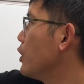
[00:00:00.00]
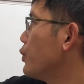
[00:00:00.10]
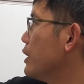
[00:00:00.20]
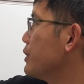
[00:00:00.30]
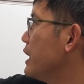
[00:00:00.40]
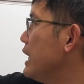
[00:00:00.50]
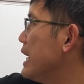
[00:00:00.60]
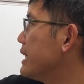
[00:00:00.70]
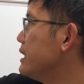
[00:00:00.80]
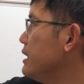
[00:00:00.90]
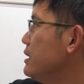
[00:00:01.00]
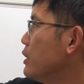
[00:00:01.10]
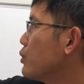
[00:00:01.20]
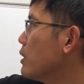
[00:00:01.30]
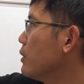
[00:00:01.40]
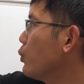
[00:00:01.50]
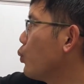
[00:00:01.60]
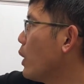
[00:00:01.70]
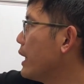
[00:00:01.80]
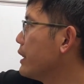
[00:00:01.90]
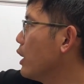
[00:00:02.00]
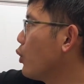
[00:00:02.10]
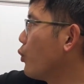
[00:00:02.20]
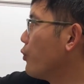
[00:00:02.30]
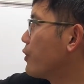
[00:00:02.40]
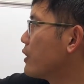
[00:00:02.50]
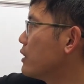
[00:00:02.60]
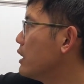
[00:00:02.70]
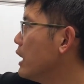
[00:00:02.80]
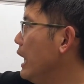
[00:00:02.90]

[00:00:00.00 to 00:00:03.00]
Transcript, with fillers: we are looking at the integral 1 over